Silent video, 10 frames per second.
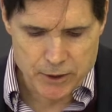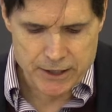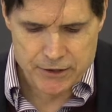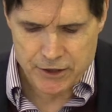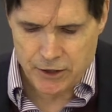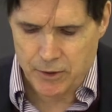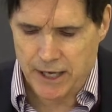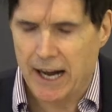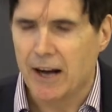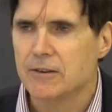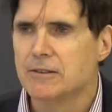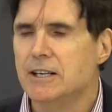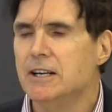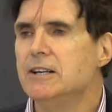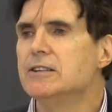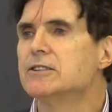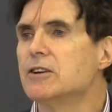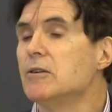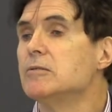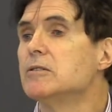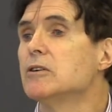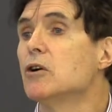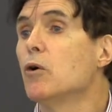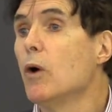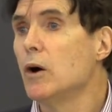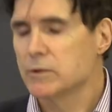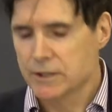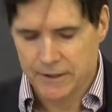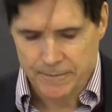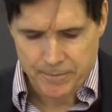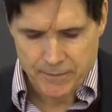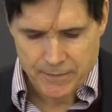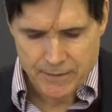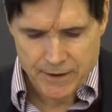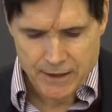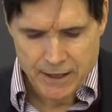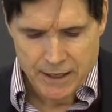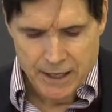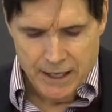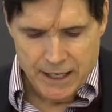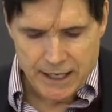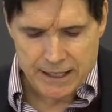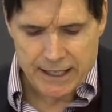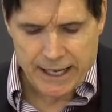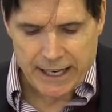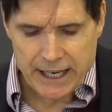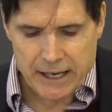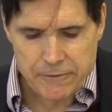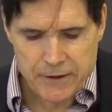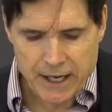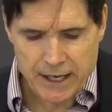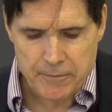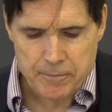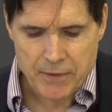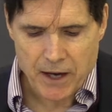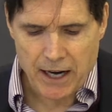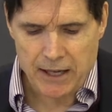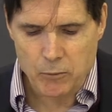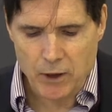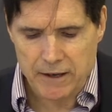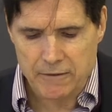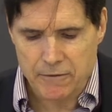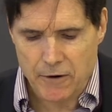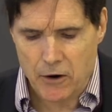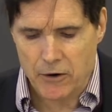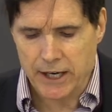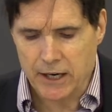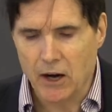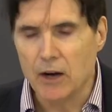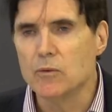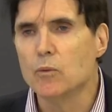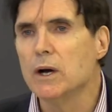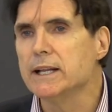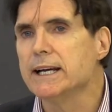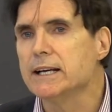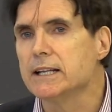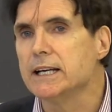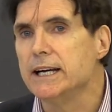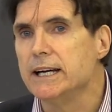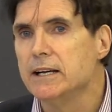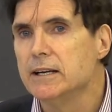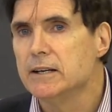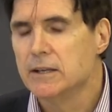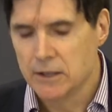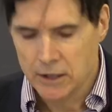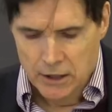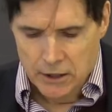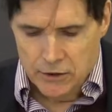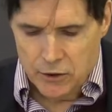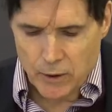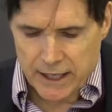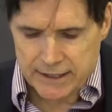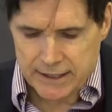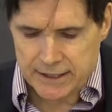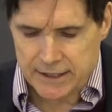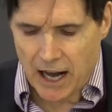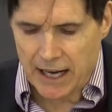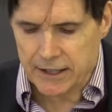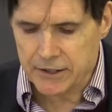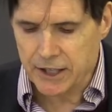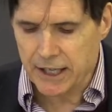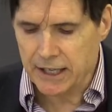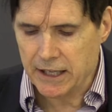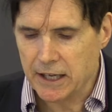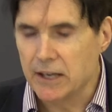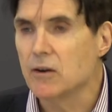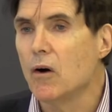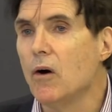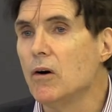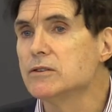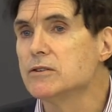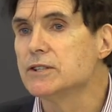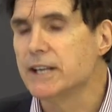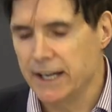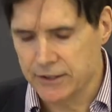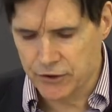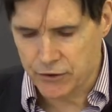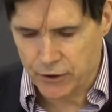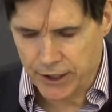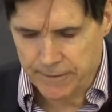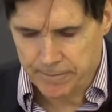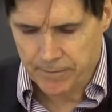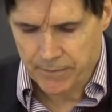read to you now. So, quote, in the evening I went very unwillingly to a society in Aldersgate Street